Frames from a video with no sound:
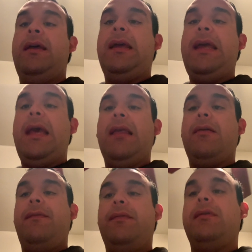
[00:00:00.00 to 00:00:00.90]
he has
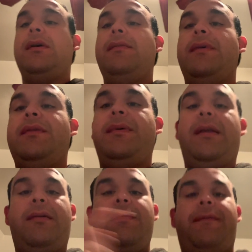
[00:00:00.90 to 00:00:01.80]
no full coverage, but
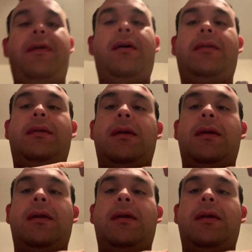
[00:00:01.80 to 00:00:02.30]
it's her fault